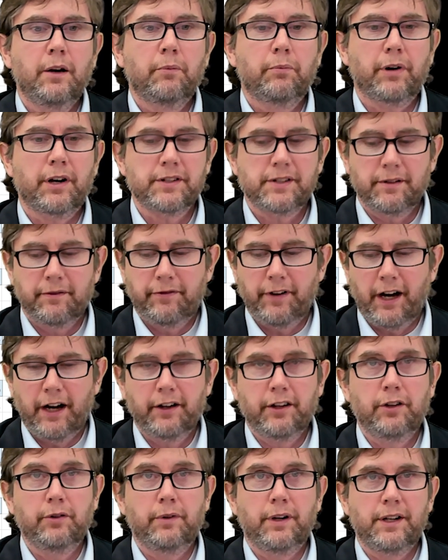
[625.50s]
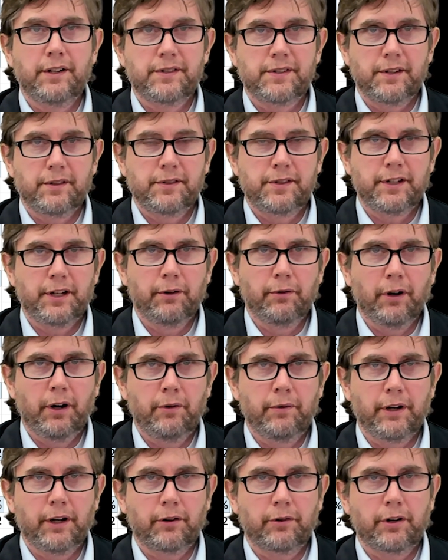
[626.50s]
Present value is 0.
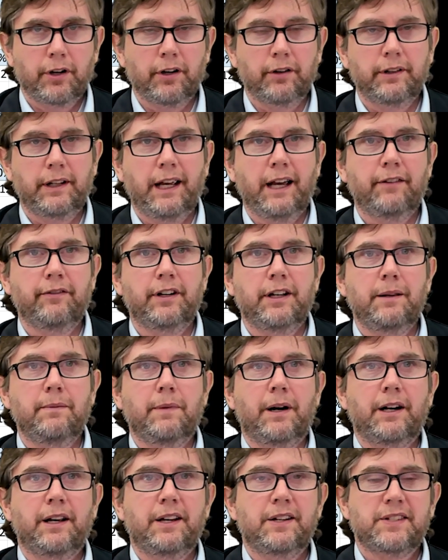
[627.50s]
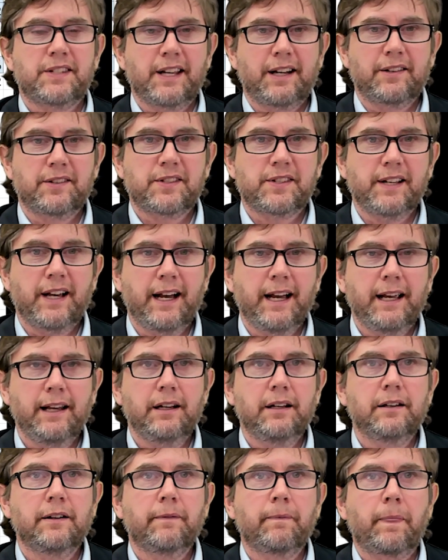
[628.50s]
We don't currently have any money set aside.
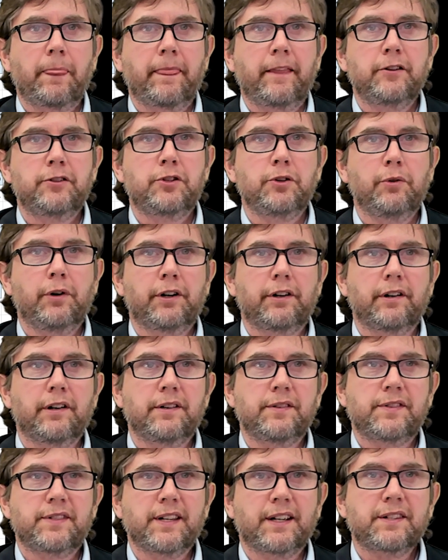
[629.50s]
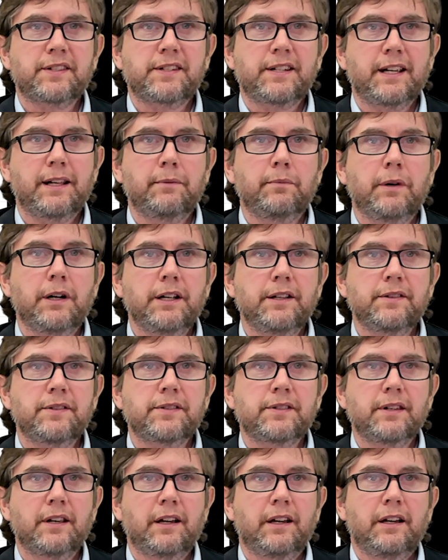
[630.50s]
216
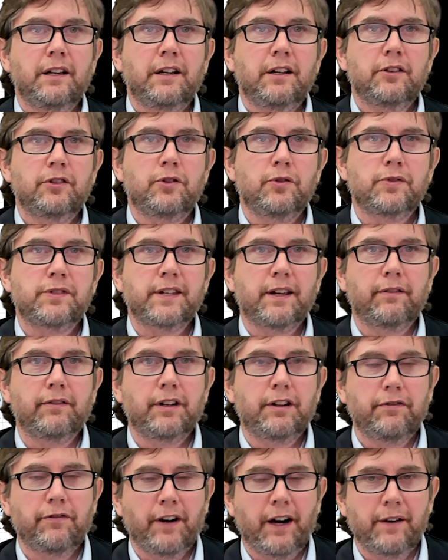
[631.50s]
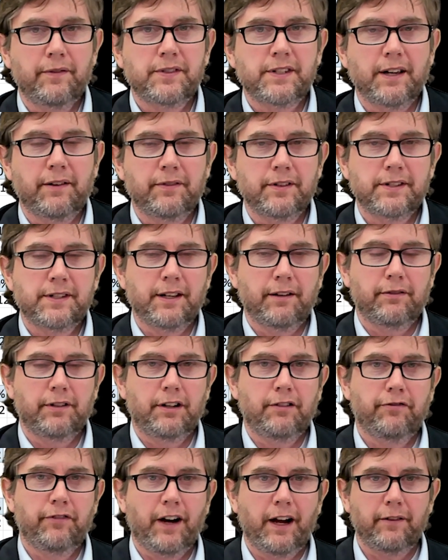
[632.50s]
months, 275,
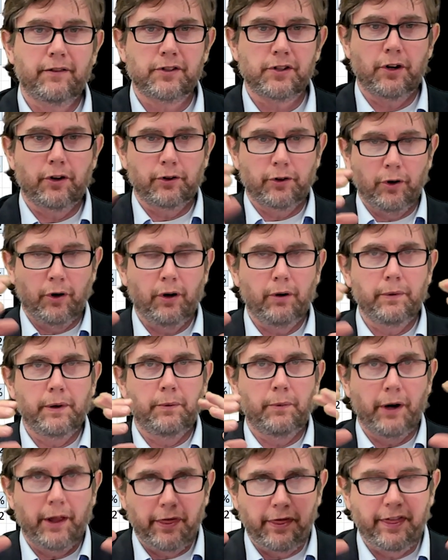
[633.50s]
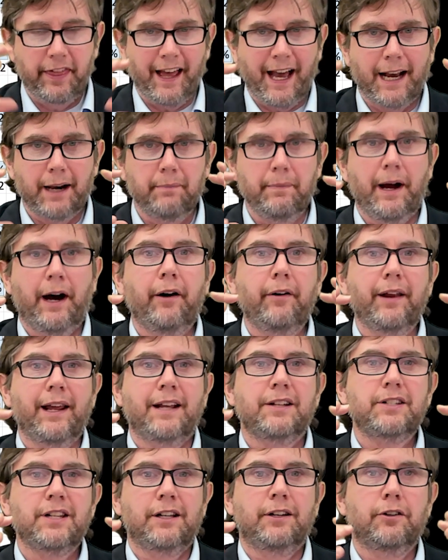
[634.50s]
775 is our goal. We want that amount
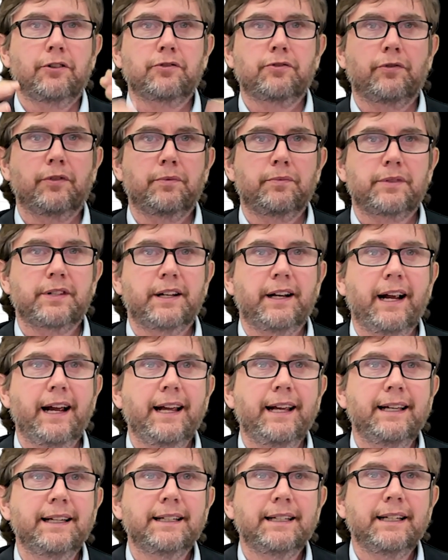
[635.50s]
18 years from today.